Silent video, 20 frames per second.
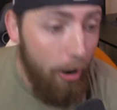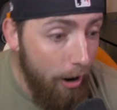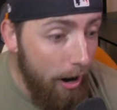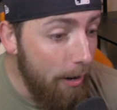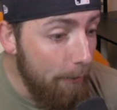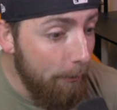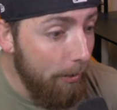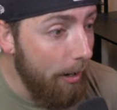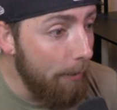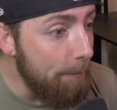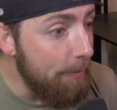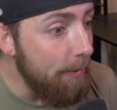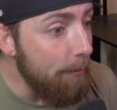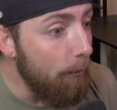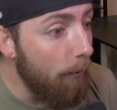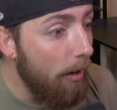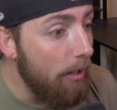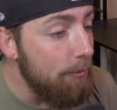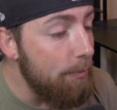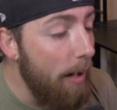All right, what up,
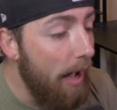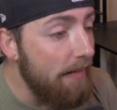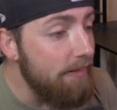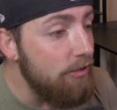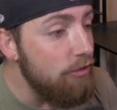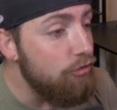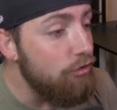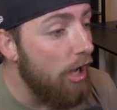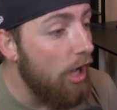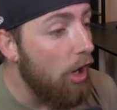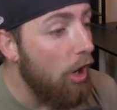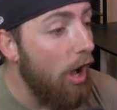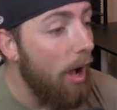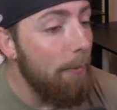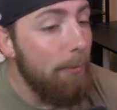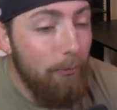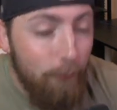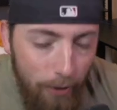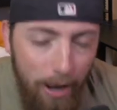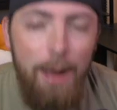people? Welcome back to the channel.
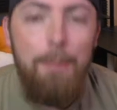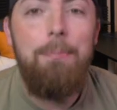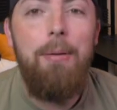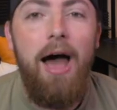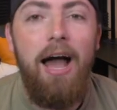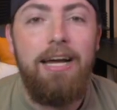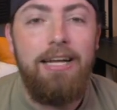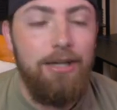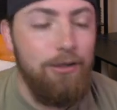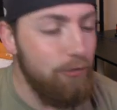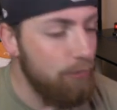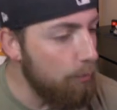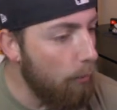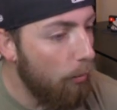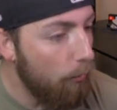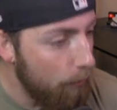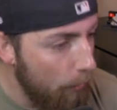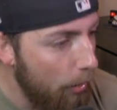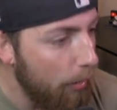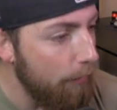Hopping right back into some
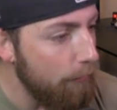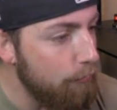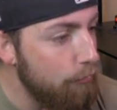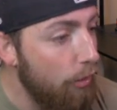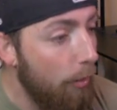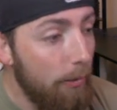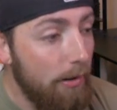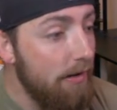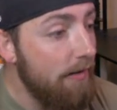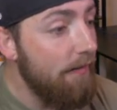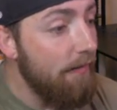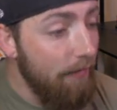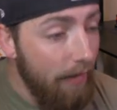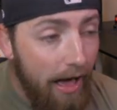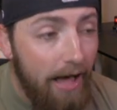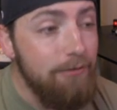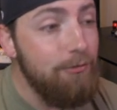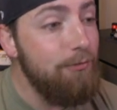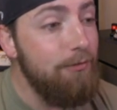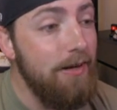more Road to the Show. And in the
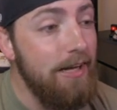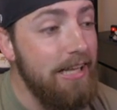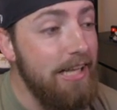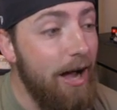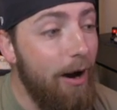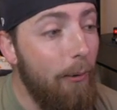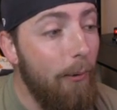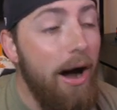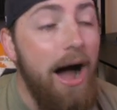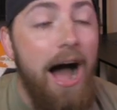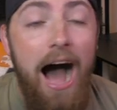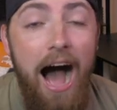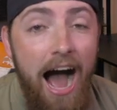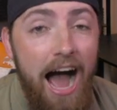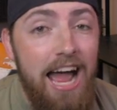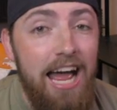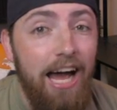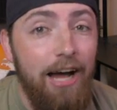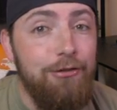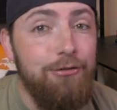last video,
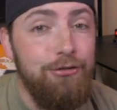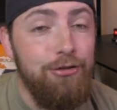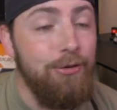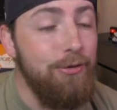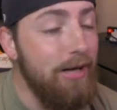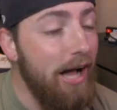I asked you